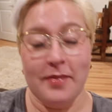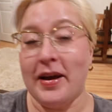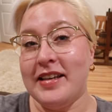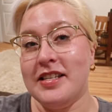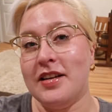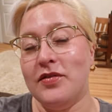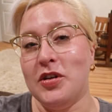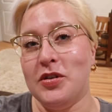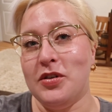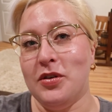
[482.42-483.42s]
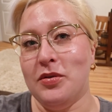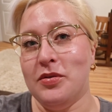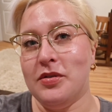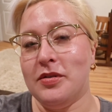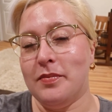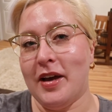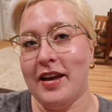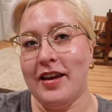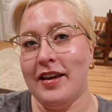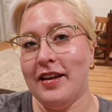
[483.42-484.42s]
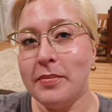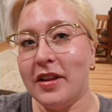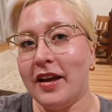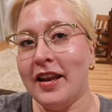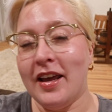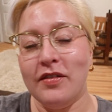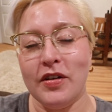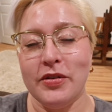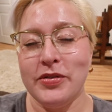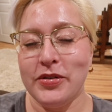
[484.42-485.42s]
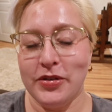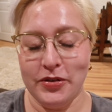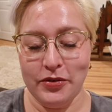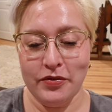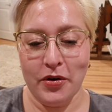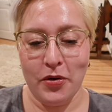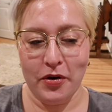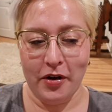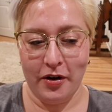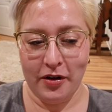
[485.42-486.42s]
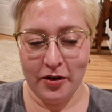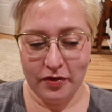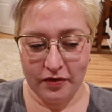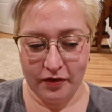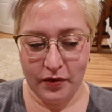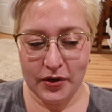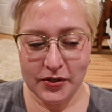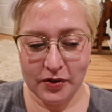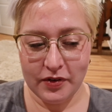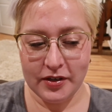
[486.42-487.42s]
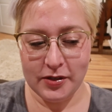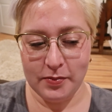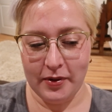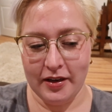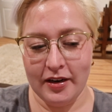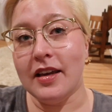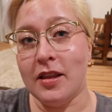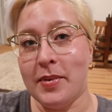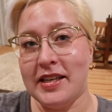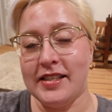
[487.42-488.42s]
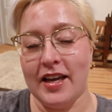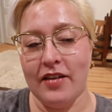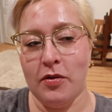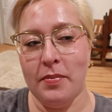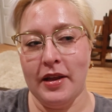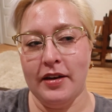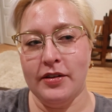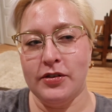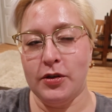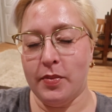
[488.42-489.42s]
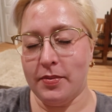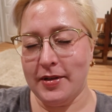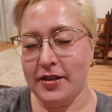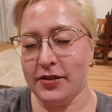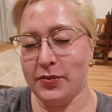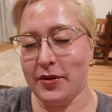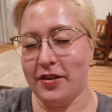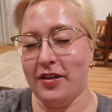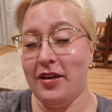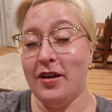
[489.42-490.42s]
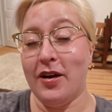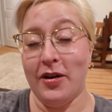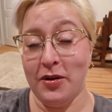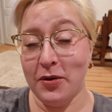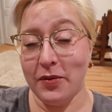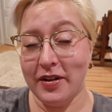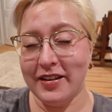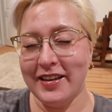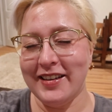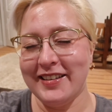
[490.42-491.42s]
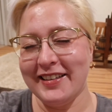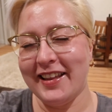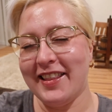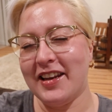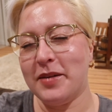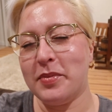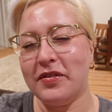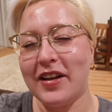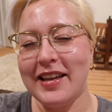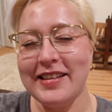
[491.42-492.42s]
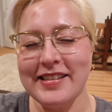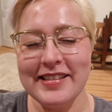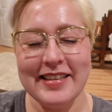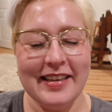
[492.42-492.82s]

the past I've just used my plug-in headphones to record audio for voiceovers, but in the past I haven't been super pleased with the audio quality that it provides.